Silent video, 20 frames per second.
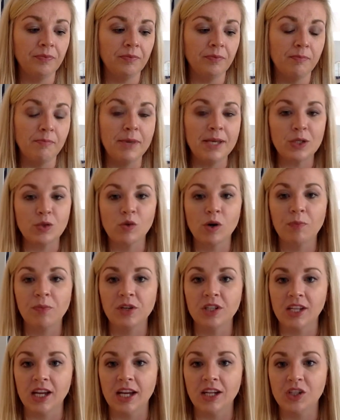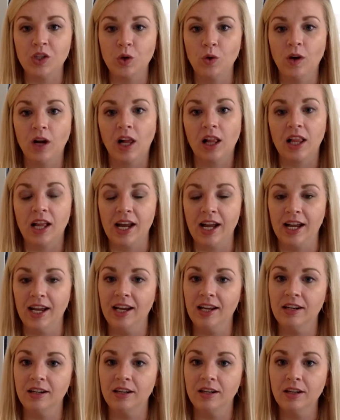misrepresent to a
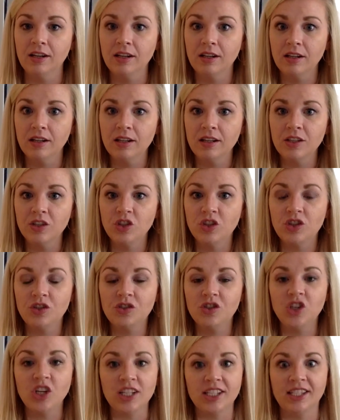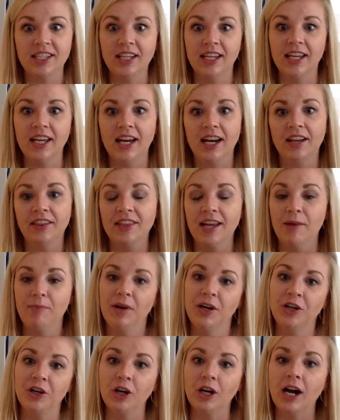client just to get them
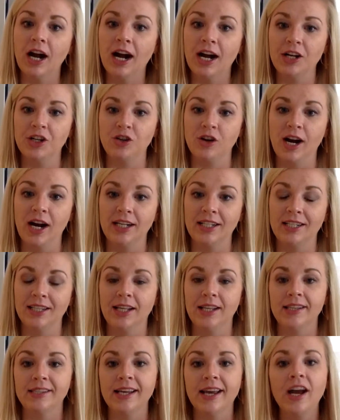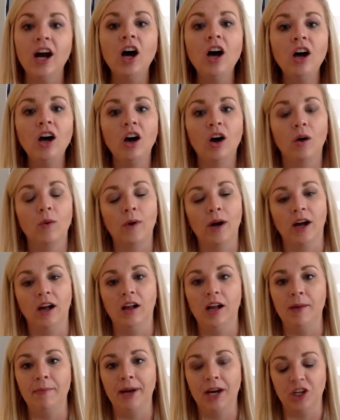under contract and then say, oh, well,
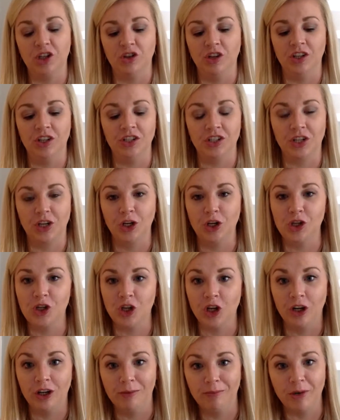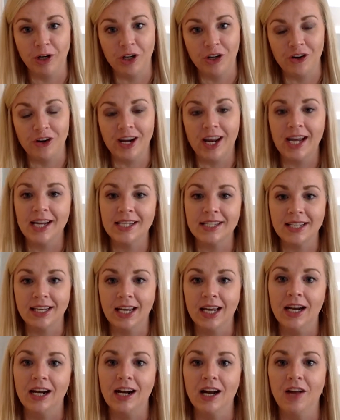I'm actually just going to churn and burn your case and
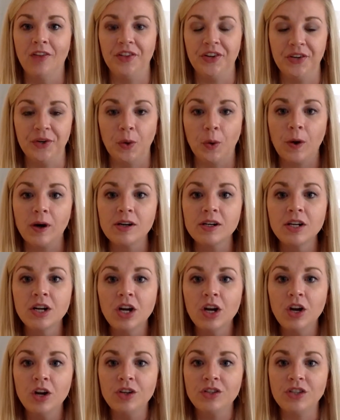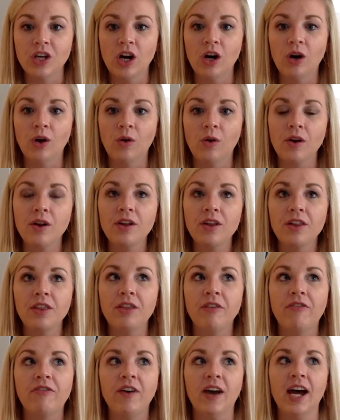get it out the door. So
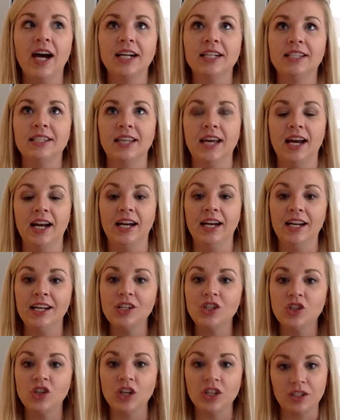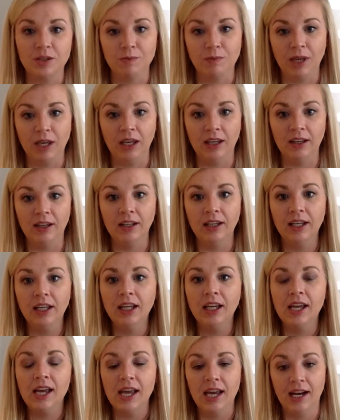the fact that it is just me
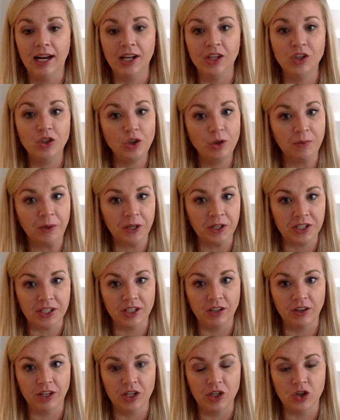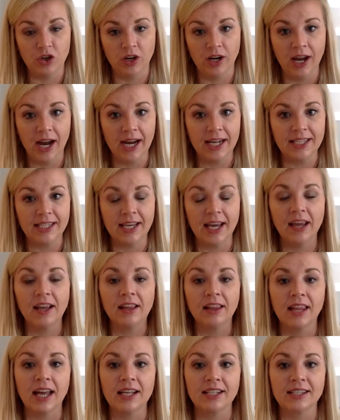and I do personal injury, I
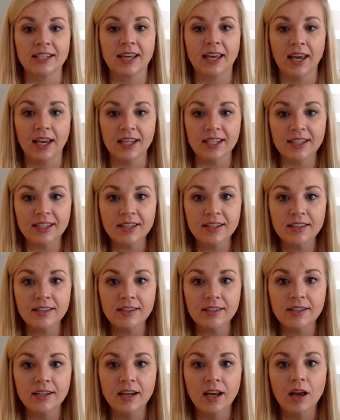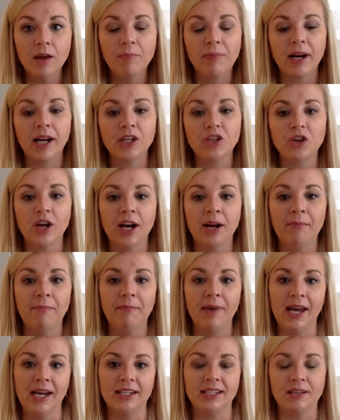take less cases, but I try to
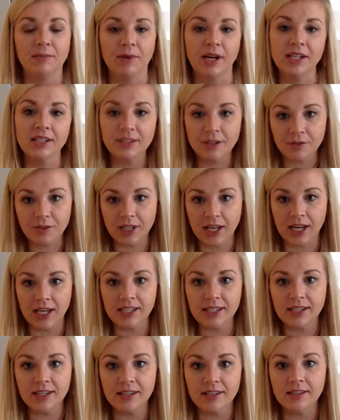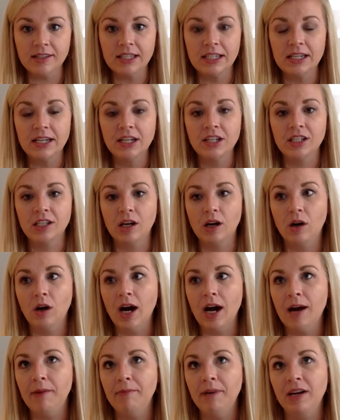maximize those cases. So
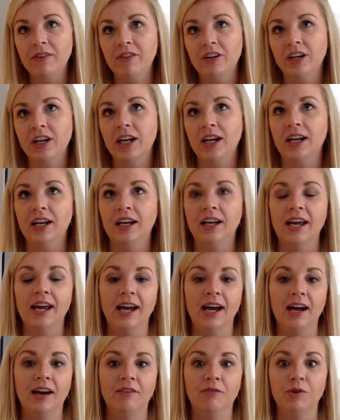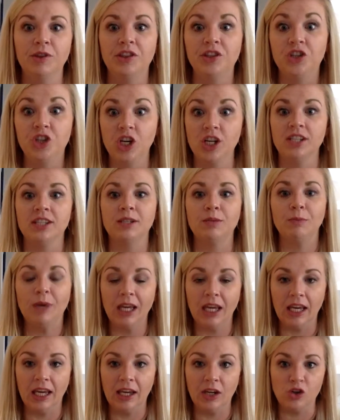I'm never going to have with just
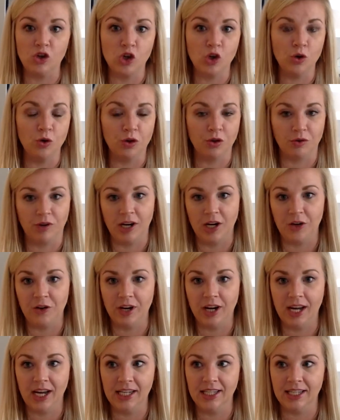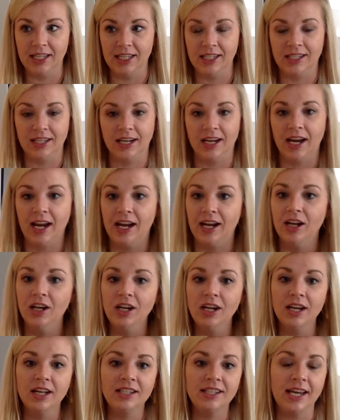me 200-300 cases that I
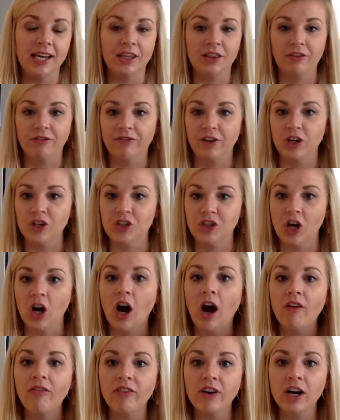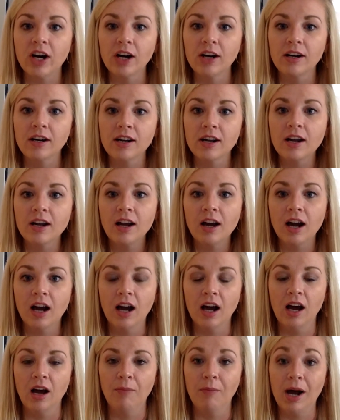take the first offer.
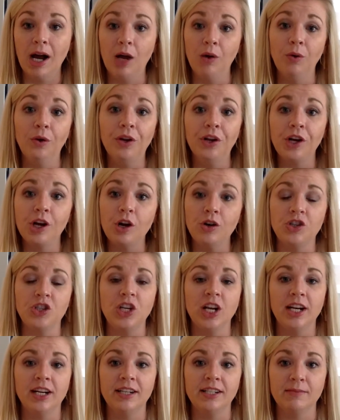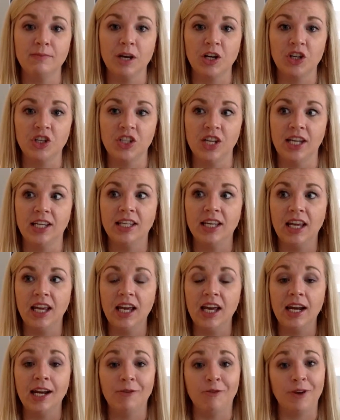I will negotiate it as much as I
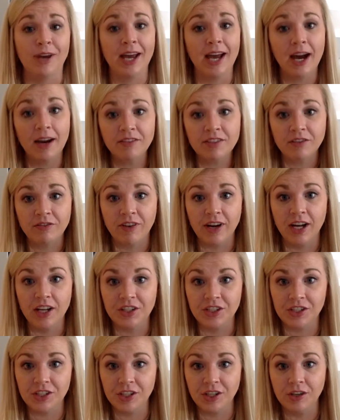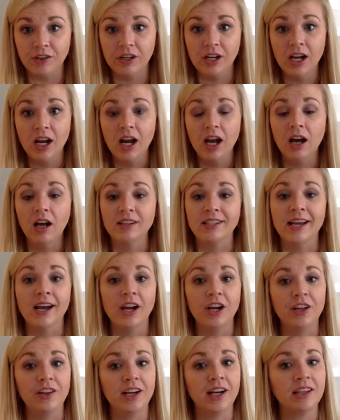can. If we have to file suit, I'll tell
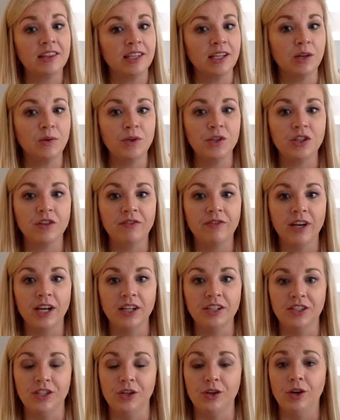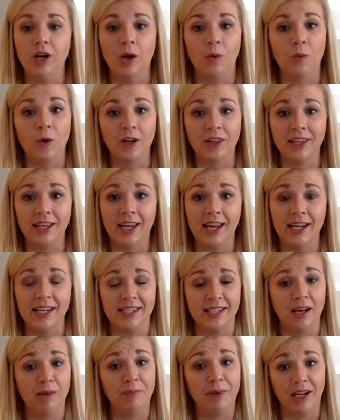you that I think we should file suit and work the
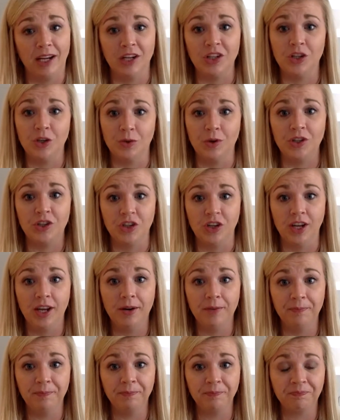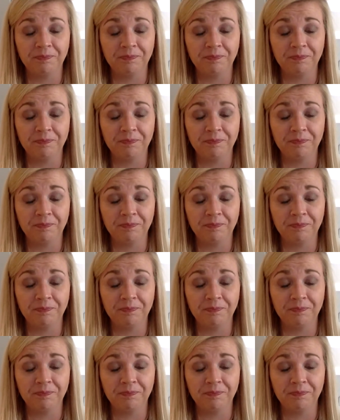case up and get you what you need.